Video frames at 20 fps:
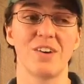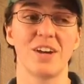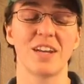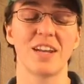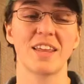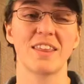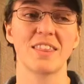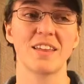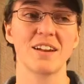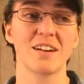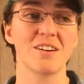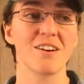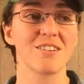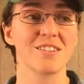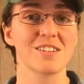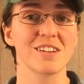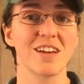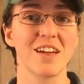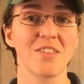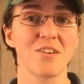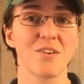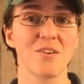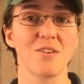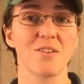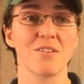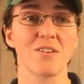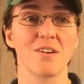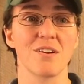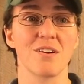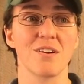And I think
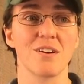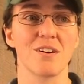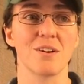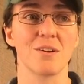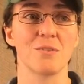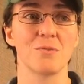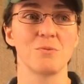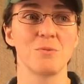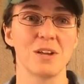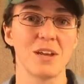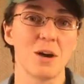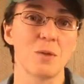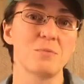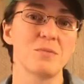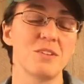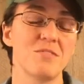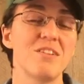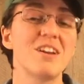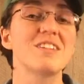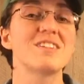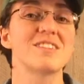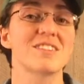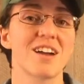altogether we helped advance